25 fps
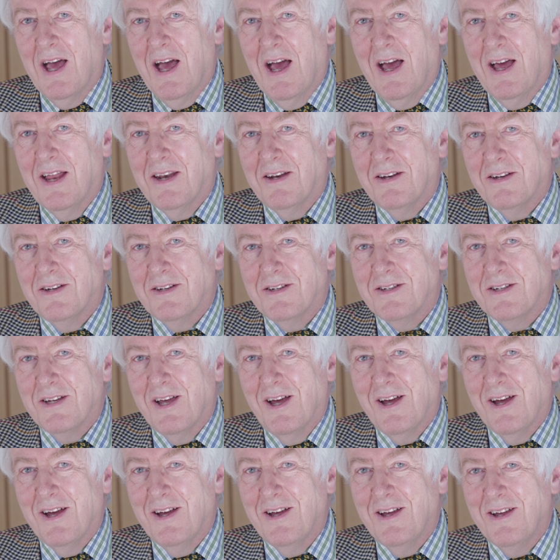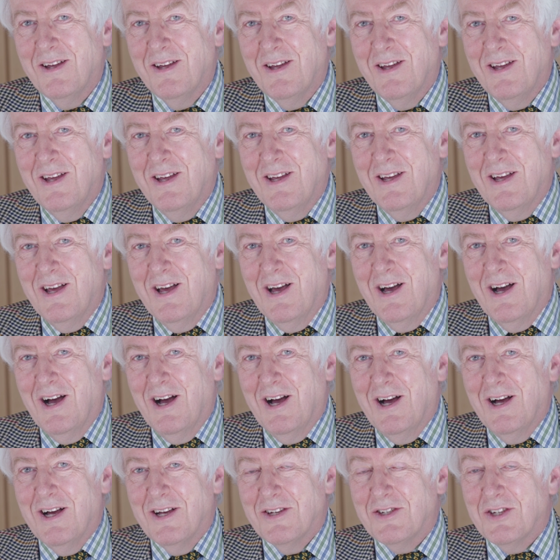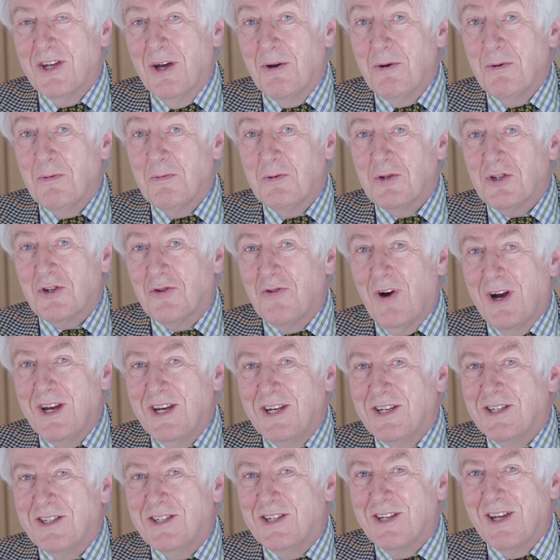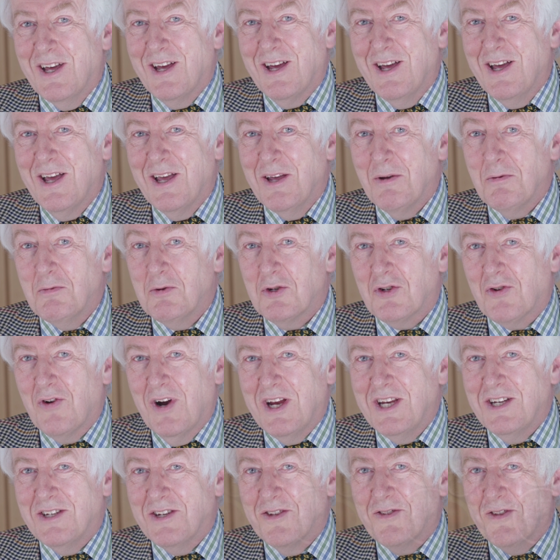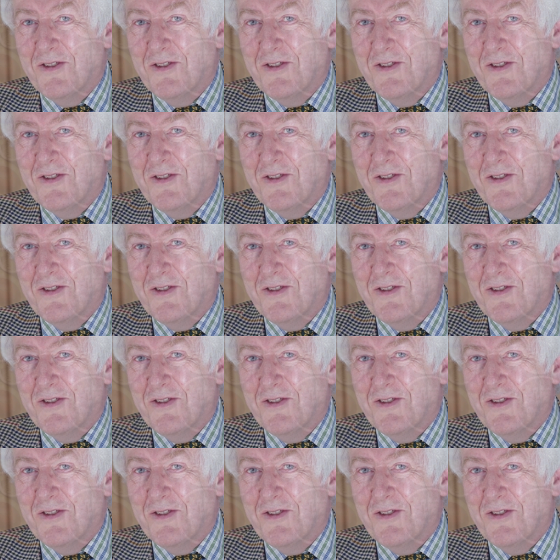and uh, uh, so it was great. Uh, it was great to